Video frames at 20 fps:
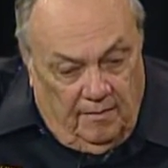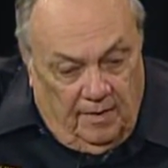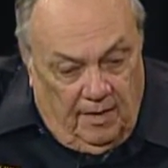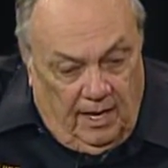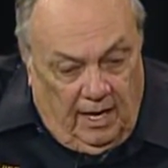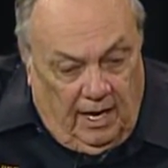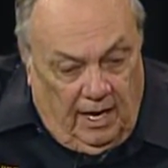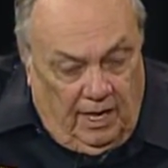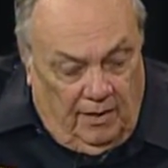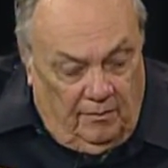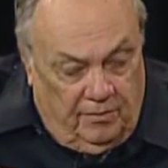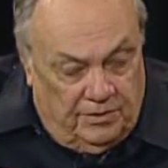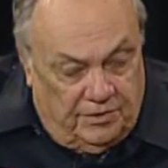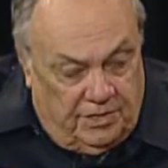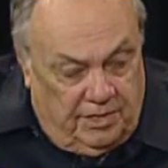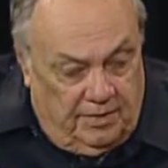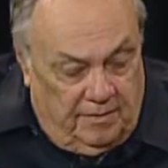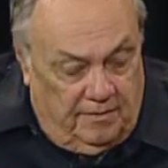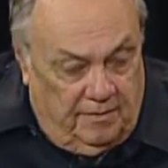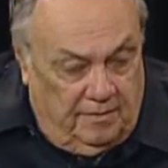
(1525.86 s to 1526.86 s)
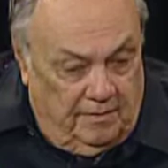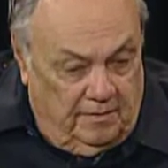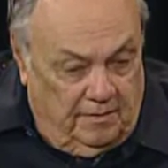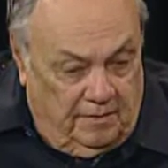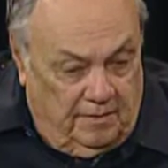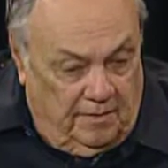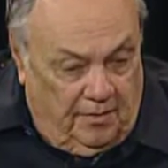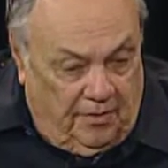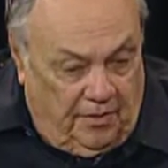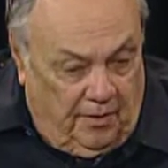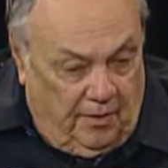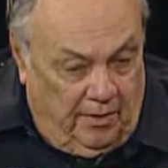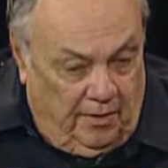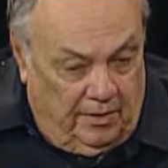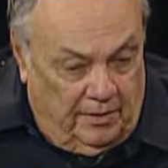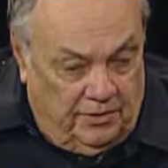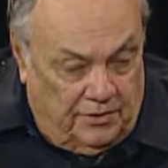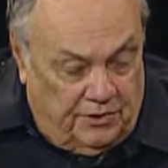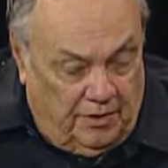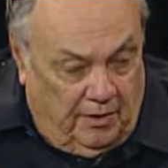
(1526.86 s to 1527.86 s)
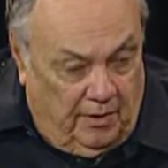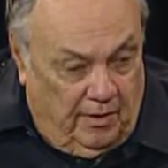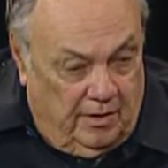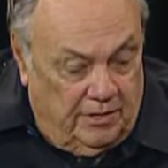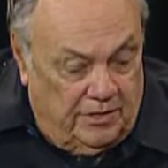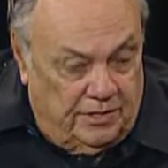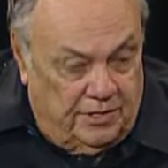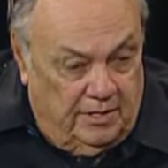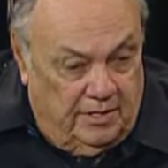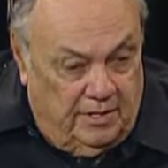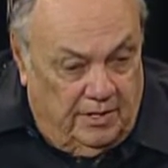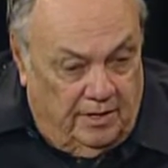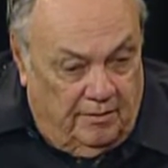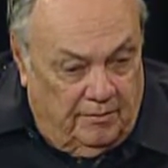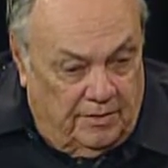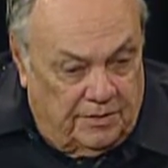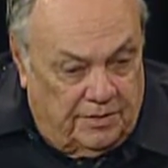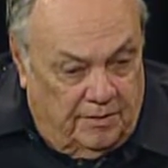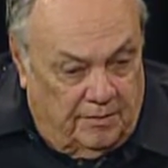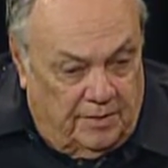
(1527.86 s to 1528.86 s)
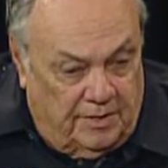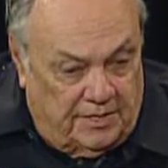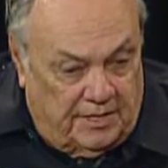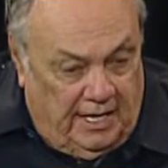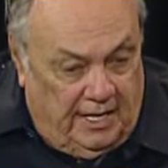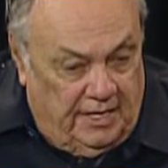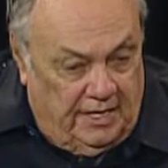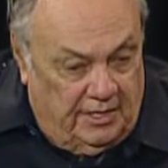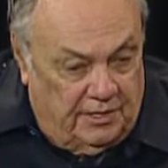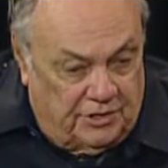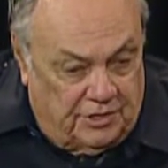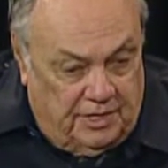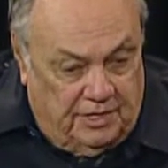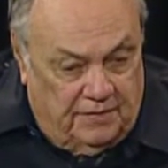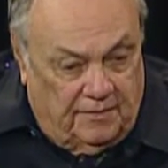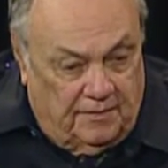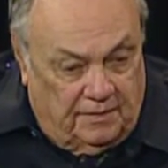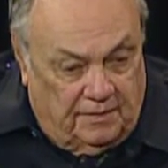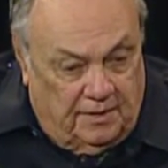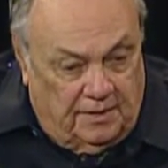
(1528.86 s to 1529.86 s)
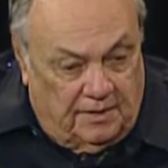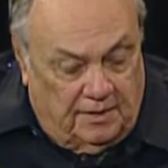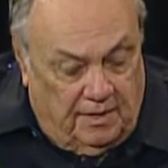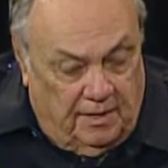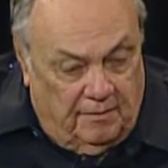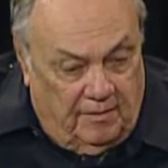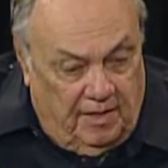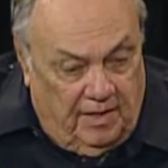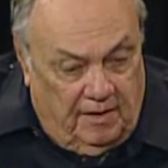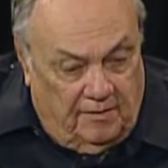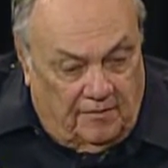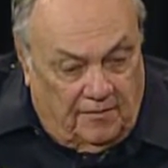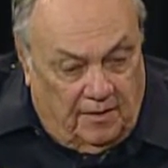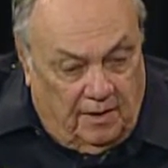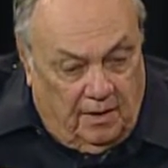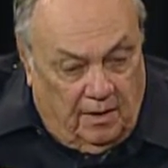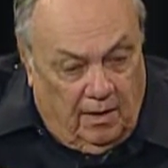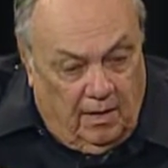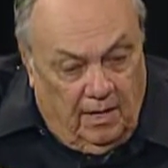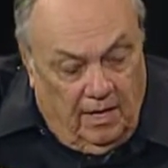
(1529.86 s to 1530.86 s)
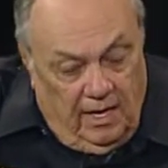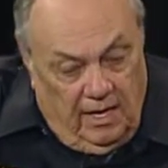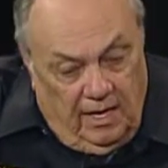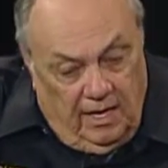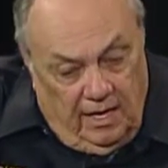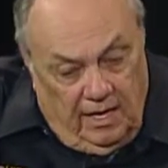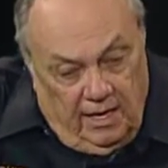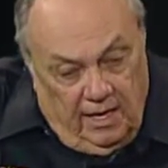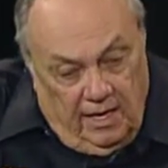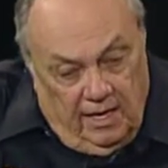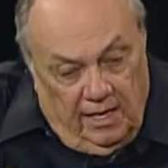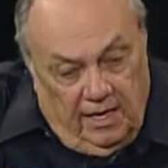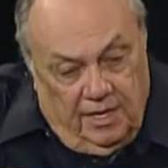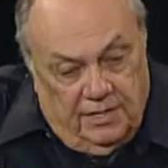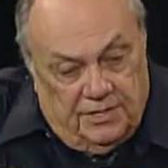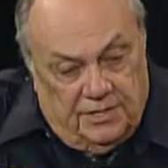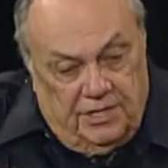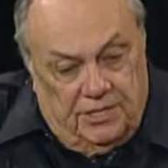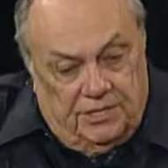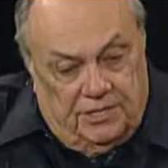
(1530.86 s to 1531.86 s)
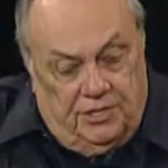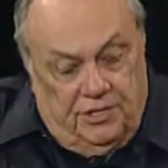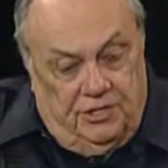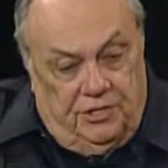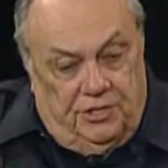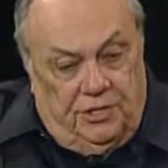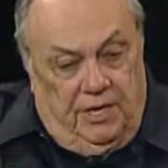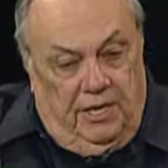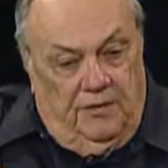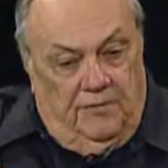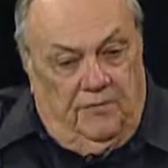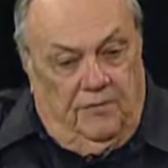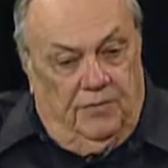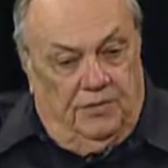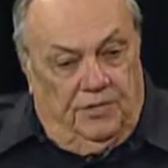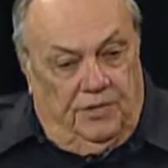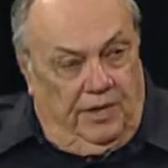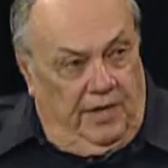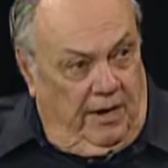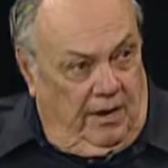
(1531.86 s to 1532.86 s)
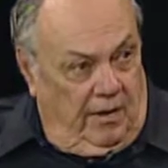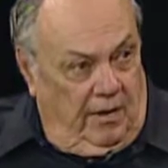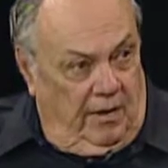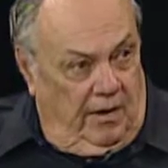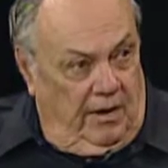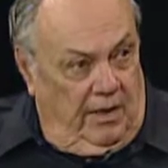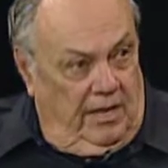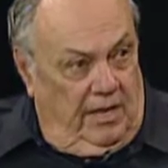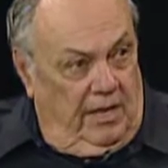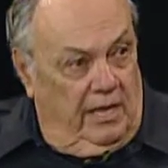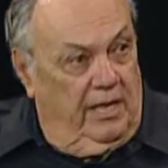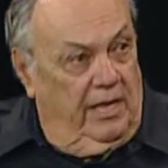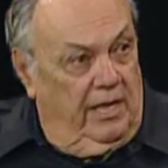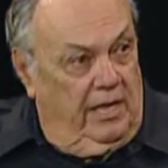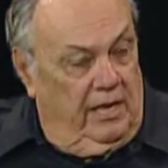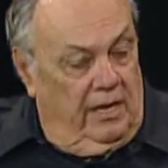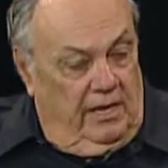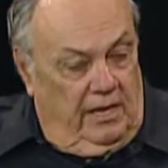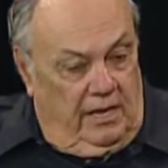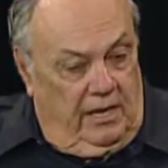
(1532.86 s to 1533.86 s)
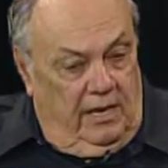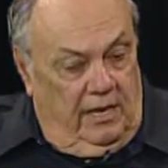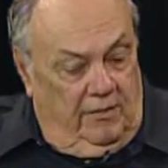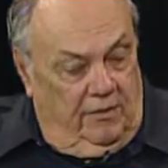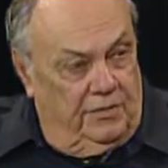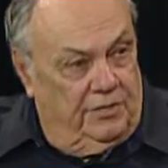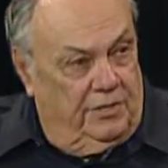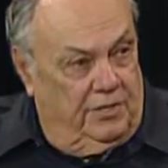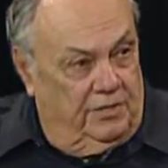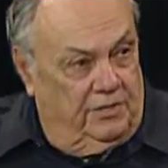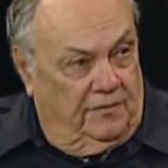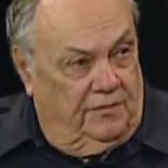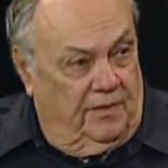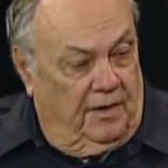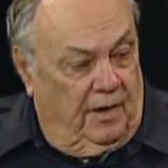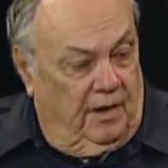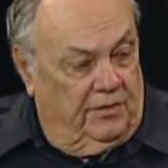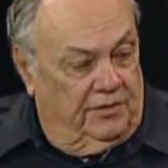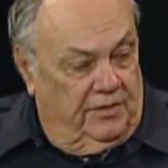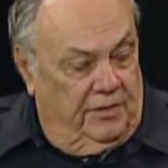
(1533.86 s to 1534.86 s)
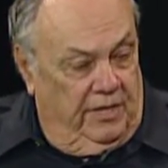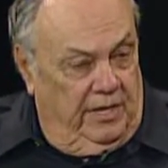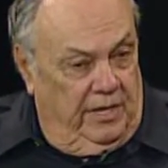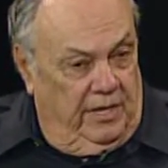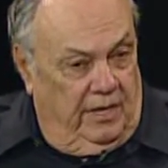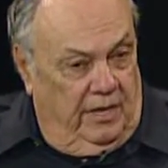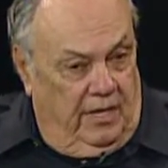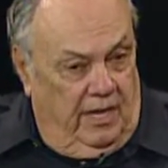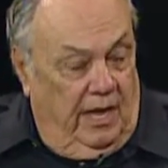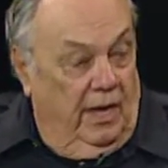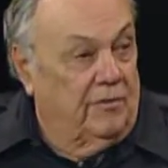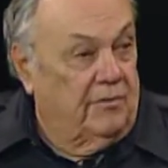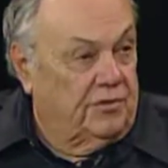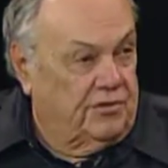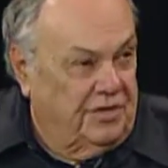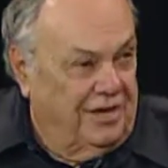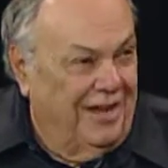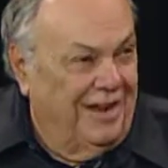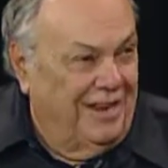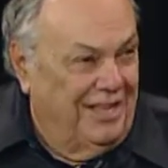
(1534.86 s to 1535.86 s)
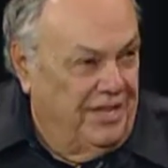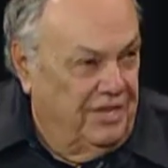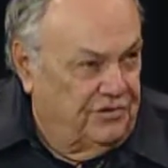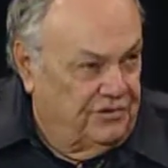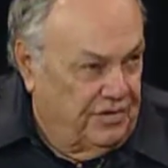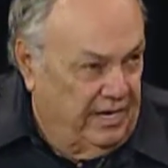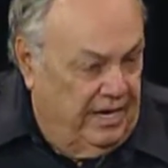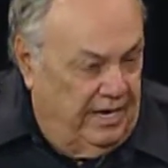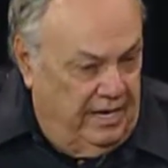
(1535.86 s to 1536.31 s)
I was a third in charge. I was a battalion chief at the time of that fire, and the assistant chief was there, and it was his fire. So he and I was kind of his aide.